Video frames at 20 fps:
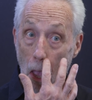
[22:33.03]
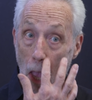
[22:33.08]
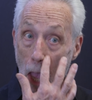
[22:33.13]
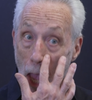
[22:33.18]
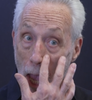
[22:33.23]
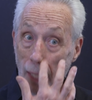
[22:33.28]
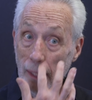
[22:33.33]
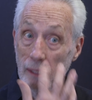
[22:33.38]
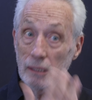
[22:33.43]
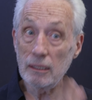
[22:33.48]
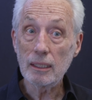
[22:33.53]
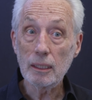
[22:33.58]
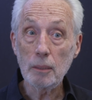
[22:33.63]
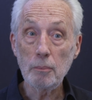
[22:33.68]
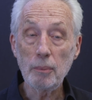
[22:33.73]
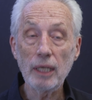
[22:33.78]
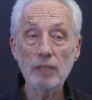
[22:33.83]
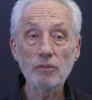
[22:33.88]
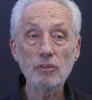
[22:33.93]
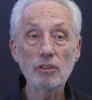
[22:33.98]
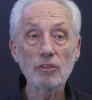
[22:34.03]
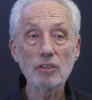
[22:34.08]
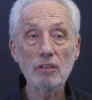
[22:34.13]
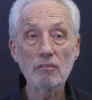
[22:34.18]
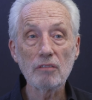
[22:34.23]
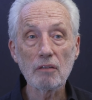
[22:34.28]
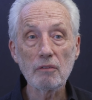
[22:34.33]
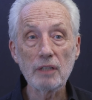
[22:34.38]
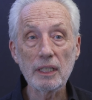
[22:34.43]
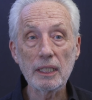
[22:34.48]
and the basis of
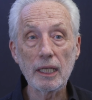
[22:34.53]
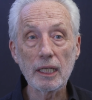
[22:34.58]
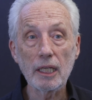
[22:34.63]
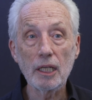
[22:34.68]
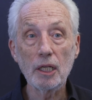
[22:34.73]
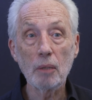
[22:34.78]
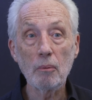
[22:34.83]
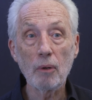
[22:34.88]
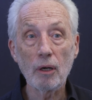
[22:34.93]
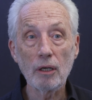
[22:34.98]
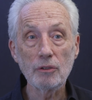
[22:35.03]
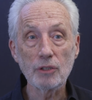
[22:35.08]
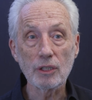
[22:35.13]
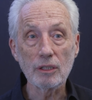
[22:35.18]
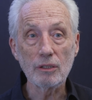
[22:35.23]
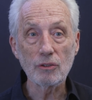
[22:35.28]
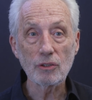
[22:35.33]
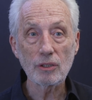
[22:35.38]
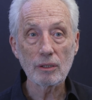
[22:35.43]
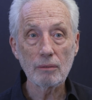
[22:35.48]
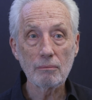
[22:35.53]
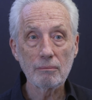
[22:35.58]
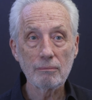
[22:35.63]
everything in emergence.